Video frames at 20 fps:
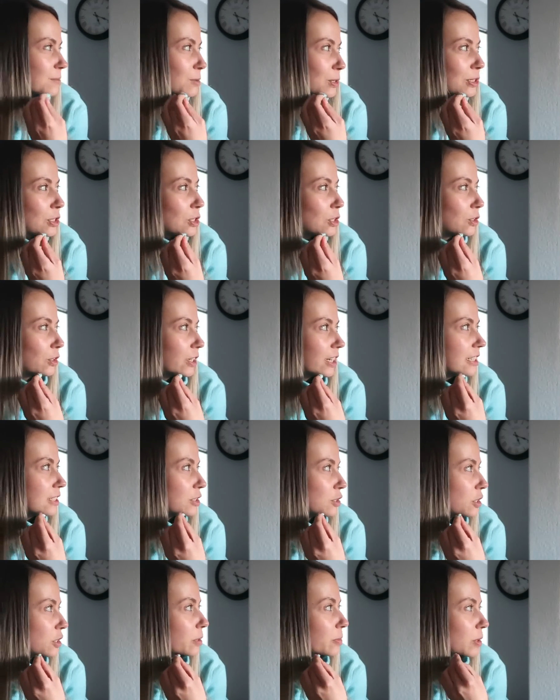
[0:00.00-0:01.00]
someone to look
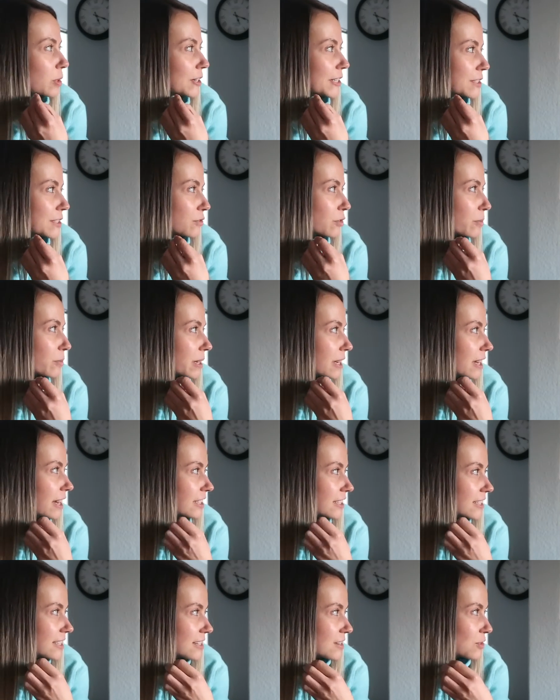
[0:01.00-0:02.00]
into the past for me
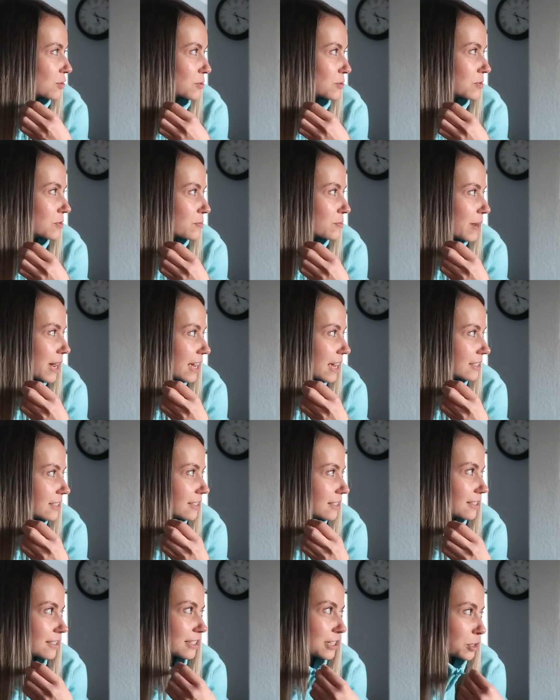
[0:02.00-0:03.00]
and see who my
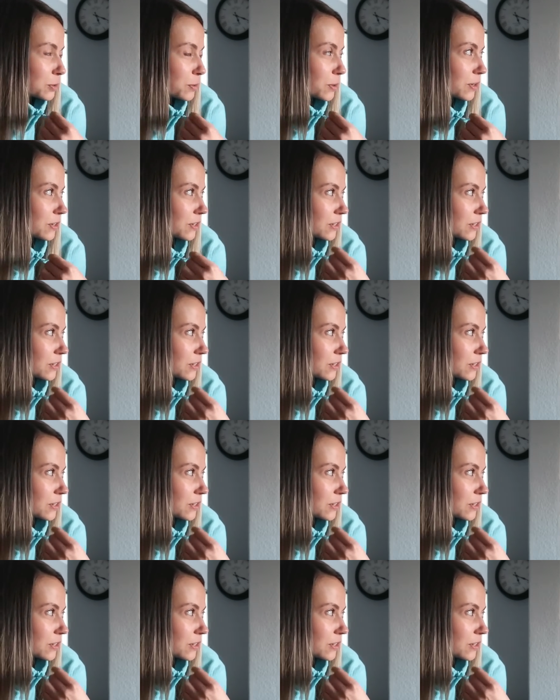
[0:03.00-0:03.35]
ancestors were.